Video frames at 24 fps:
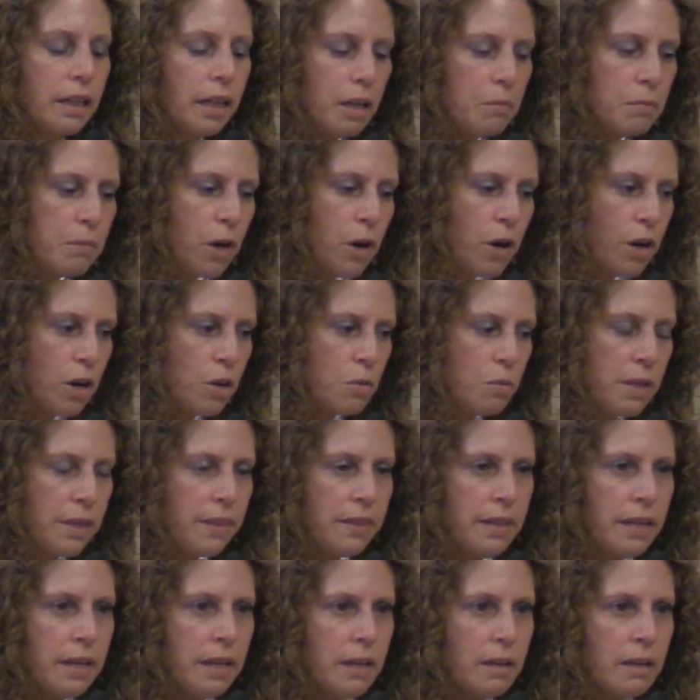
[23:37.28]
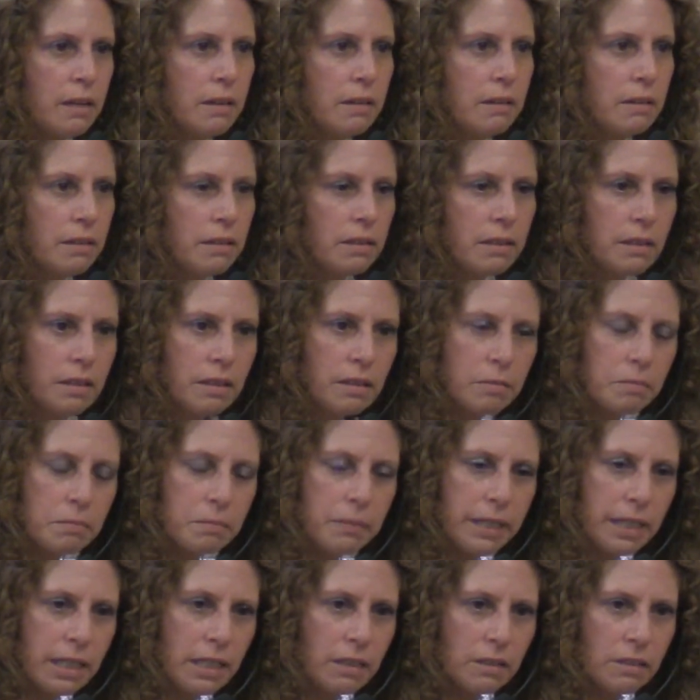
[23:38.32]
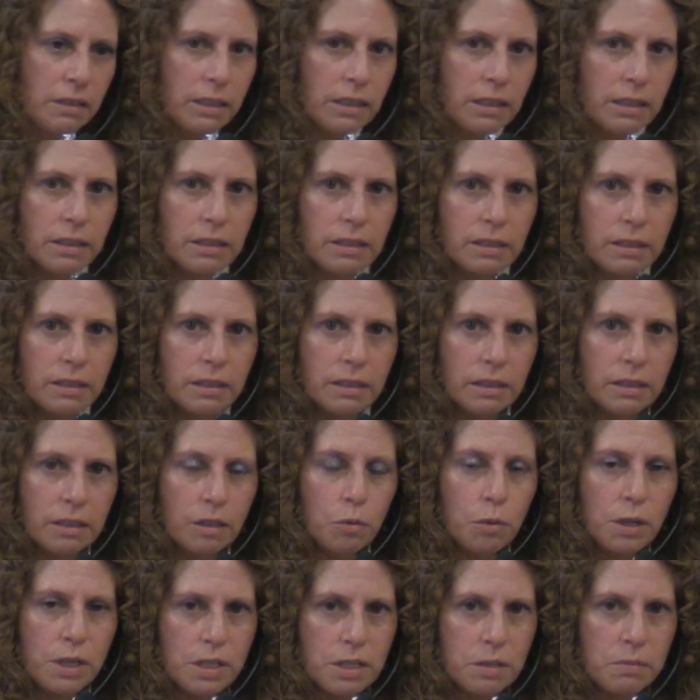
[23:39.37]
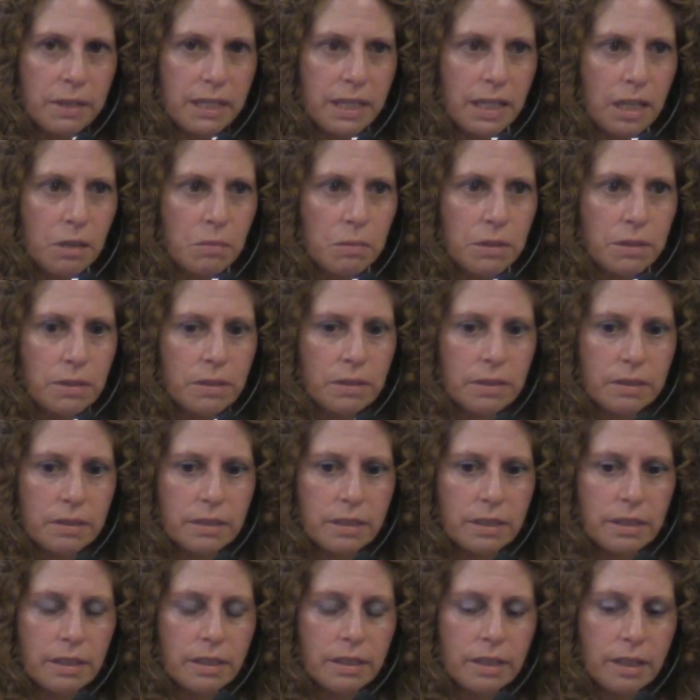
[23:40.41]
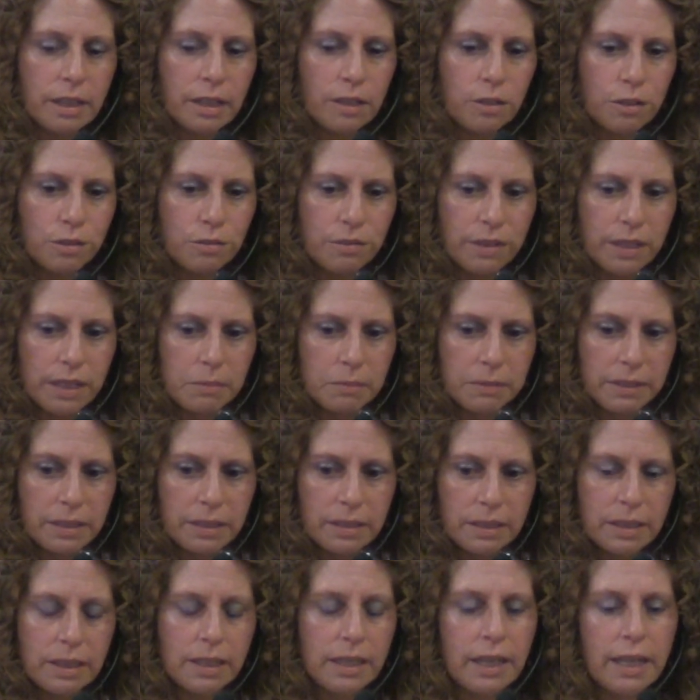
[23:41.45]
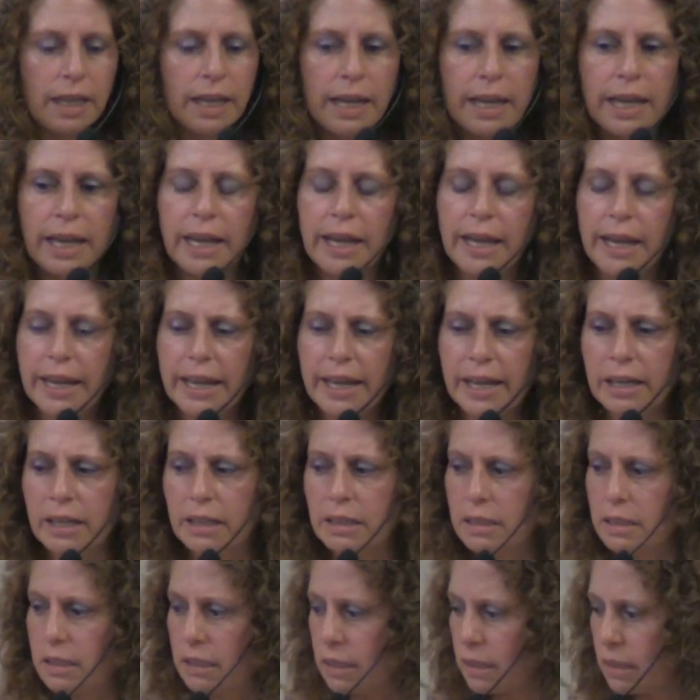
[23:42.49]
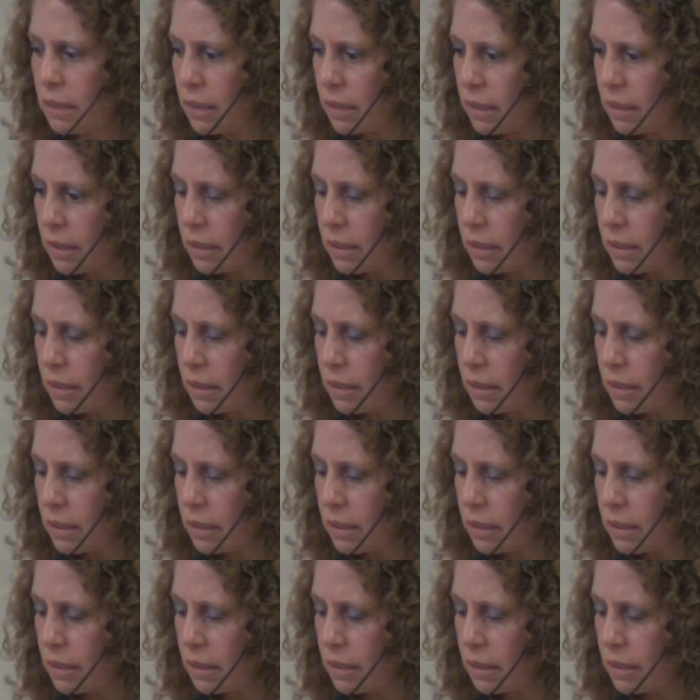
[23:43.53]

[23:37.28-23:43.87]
And my heart went there. My healing went to my neighbor and her family. And